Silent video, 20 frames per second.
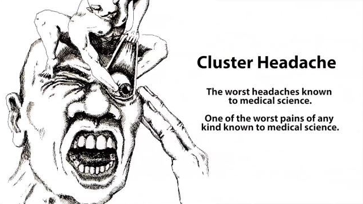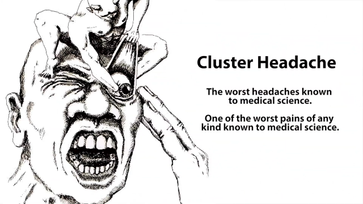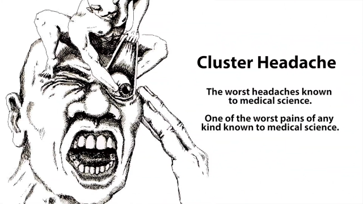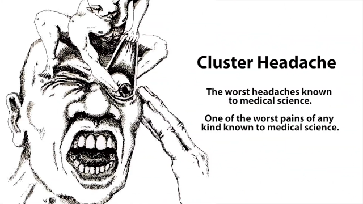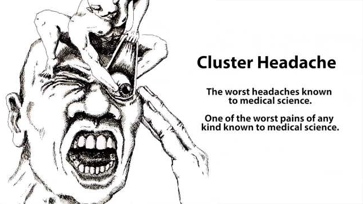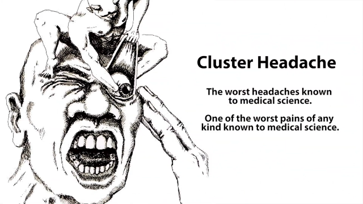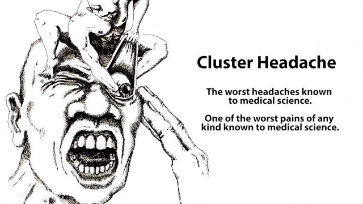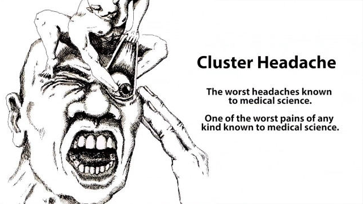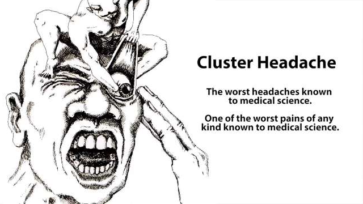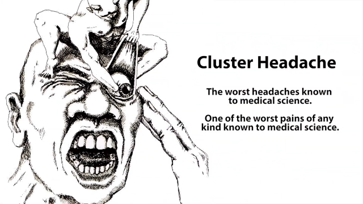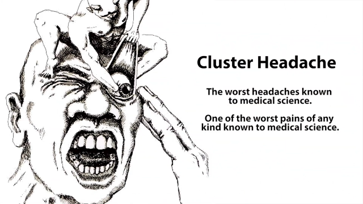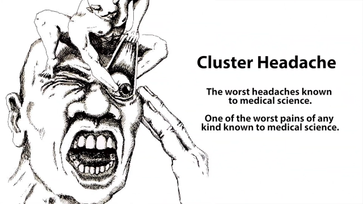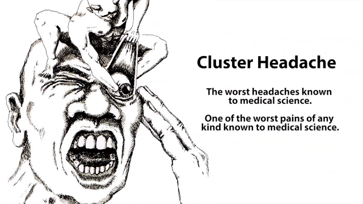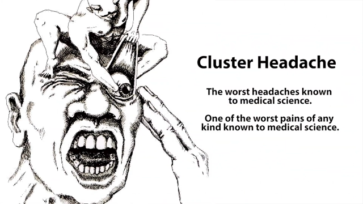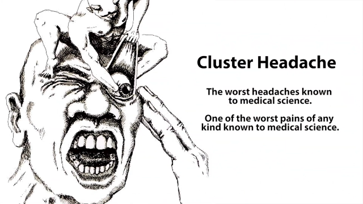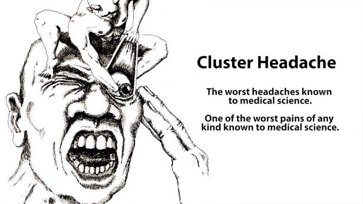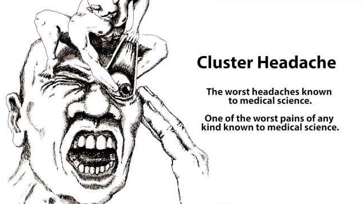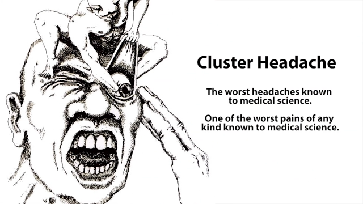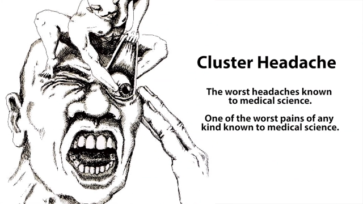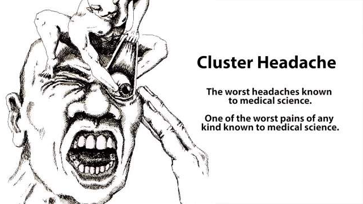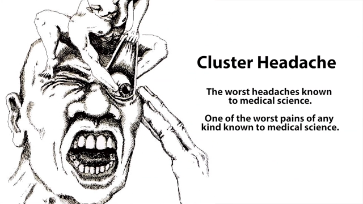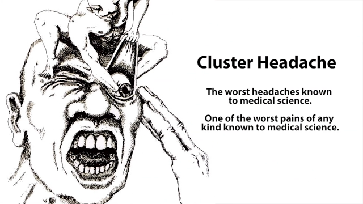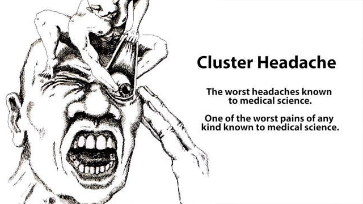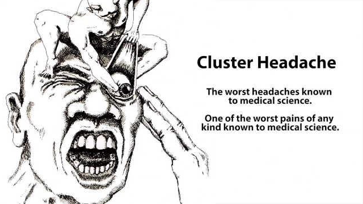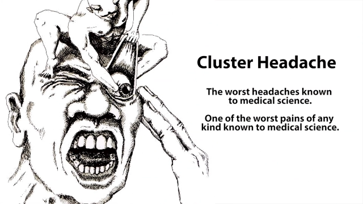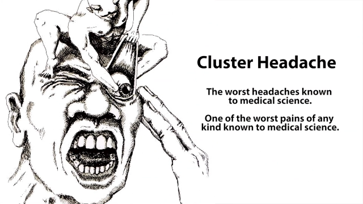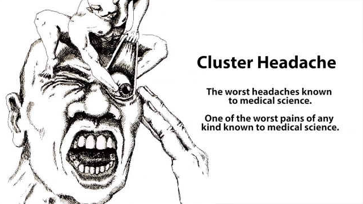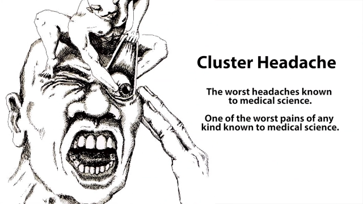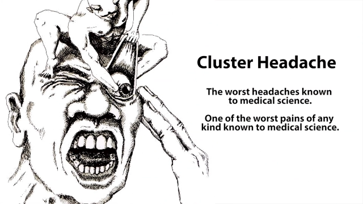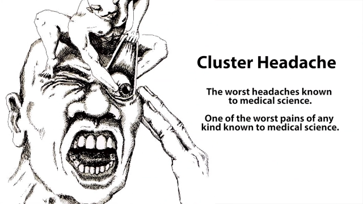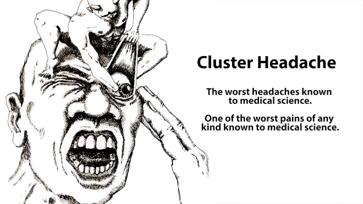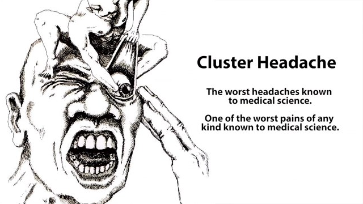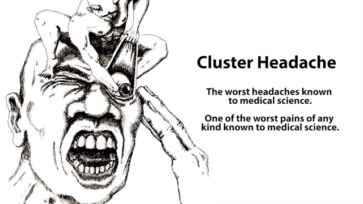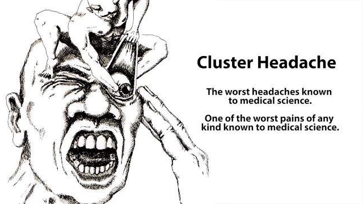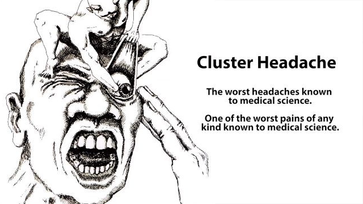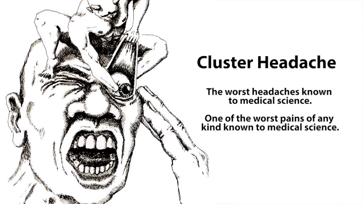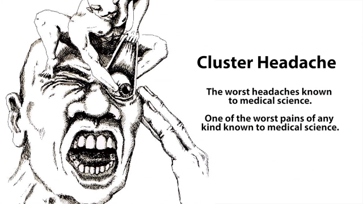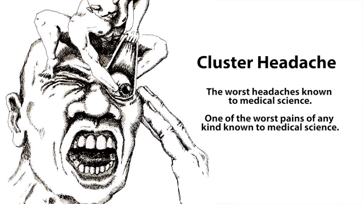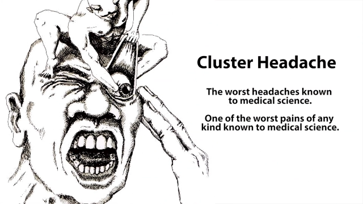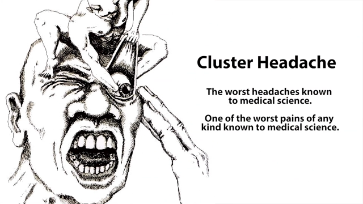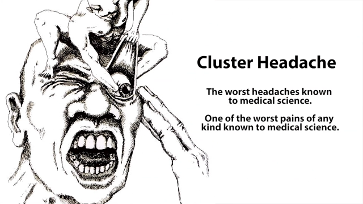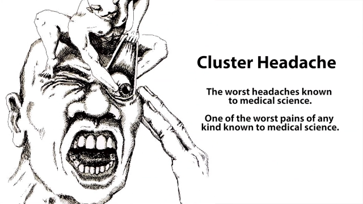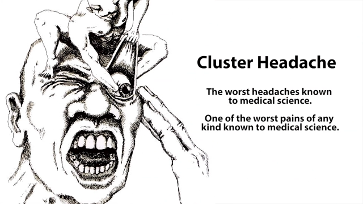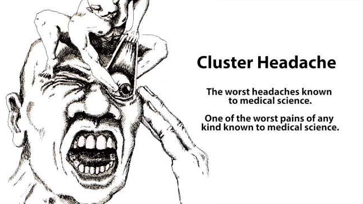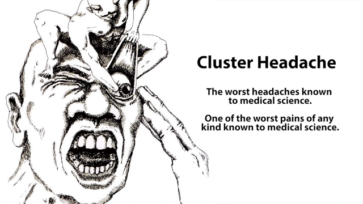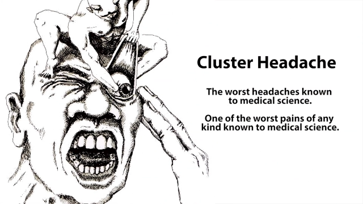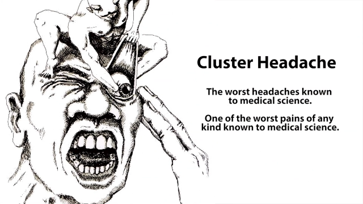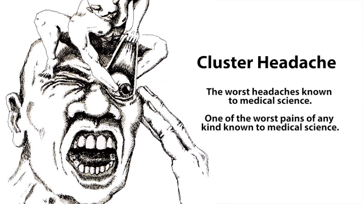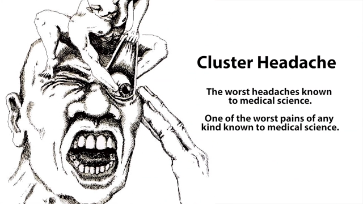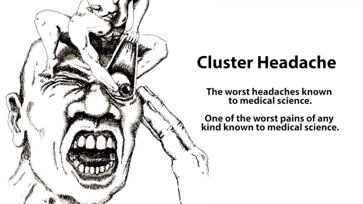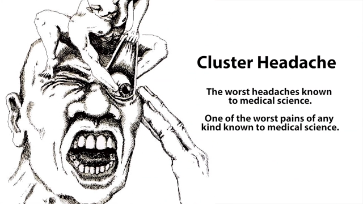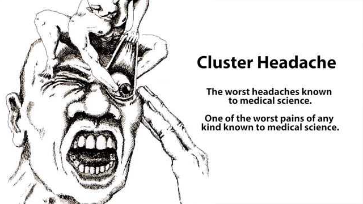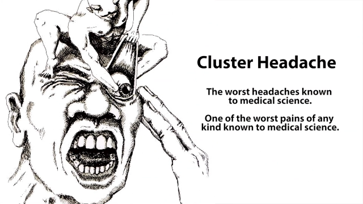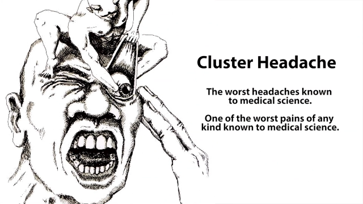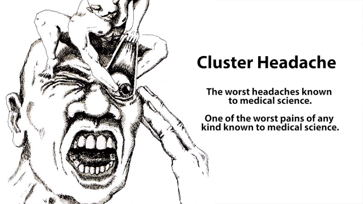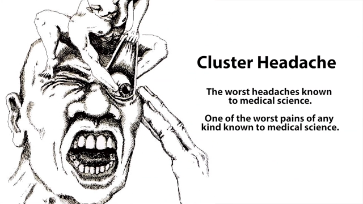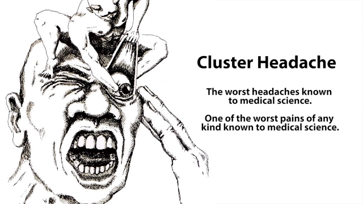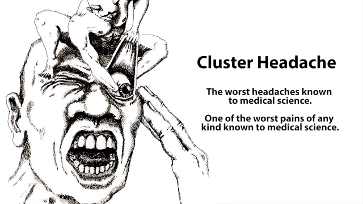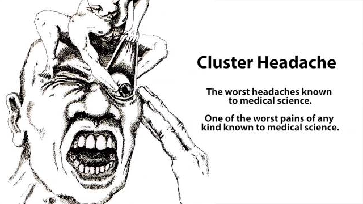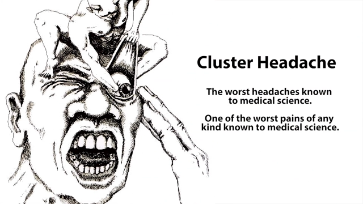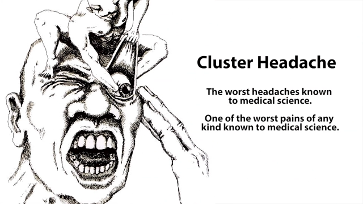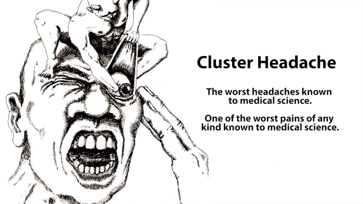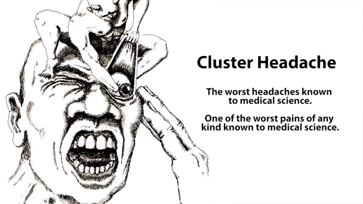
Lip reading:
(no speaker visible)